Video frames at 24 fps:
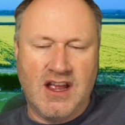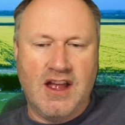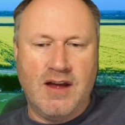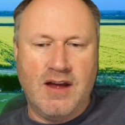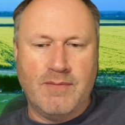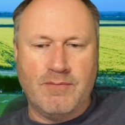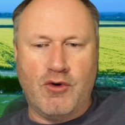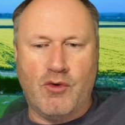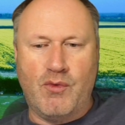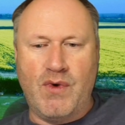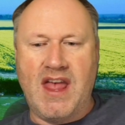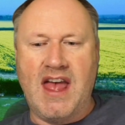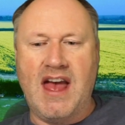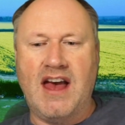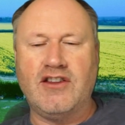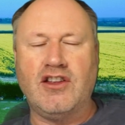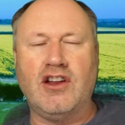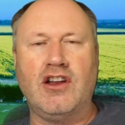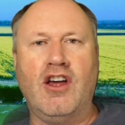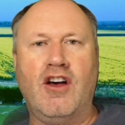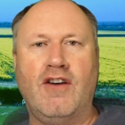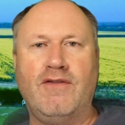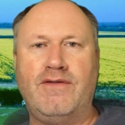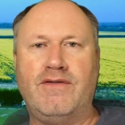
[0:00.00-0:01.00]
But we had a
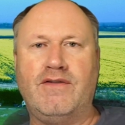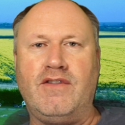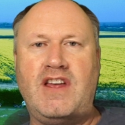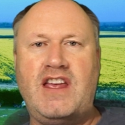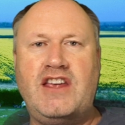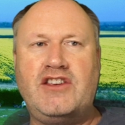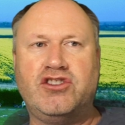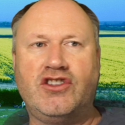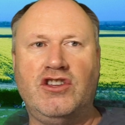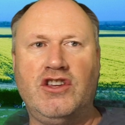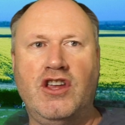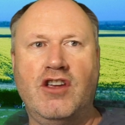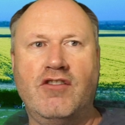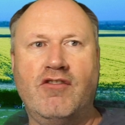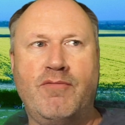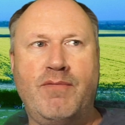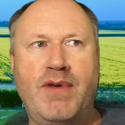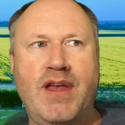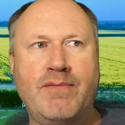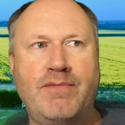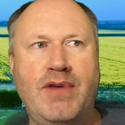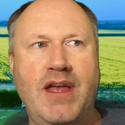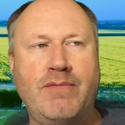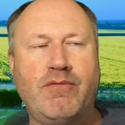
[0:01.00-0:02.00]
lot of Eastern
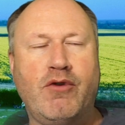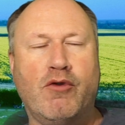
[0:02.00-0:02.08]
European people.